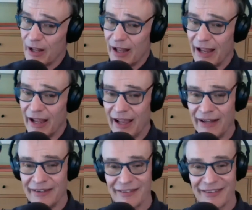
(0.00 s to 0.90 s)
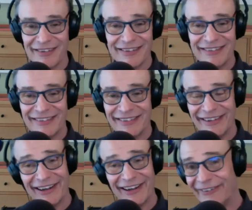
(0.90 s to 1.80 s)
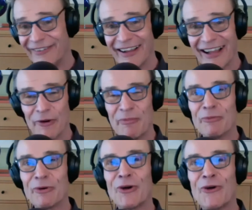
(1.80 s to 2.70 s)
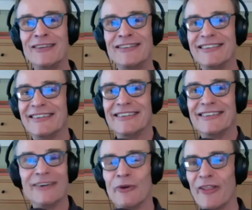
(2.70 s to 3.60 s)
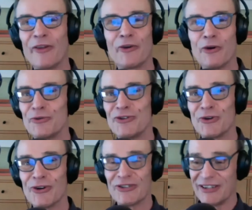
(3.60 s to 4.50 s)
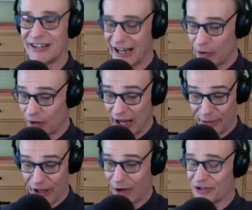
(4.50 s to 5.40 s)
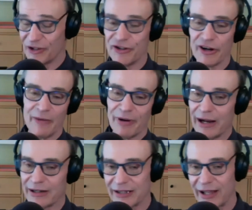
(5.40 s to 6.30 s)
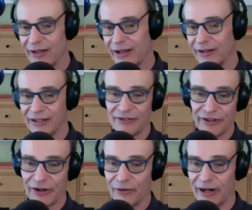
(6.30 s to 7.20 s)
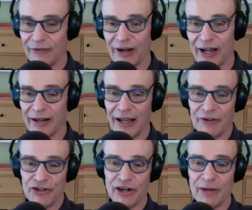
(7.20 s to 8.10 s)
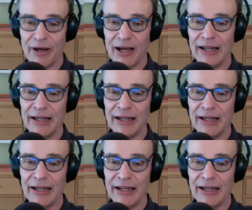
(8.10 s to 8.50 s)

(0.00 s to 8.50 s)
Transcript: And you know, I remember going to one of the grocery stores and getting what I thought was a cherry pie because I thought at least you know whatever I could have a cherry pie,